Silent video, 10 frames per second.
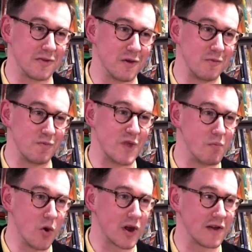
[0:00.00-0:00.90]
the
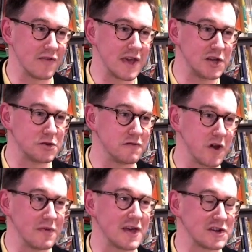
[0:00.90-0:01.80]
book and the issue of
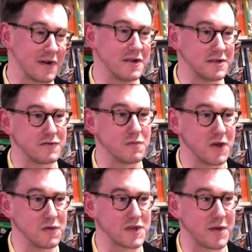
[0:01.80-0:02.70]
homosexuality from
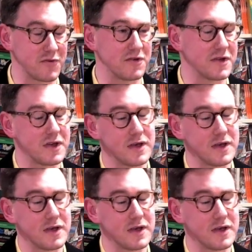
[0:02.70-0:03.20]
those separate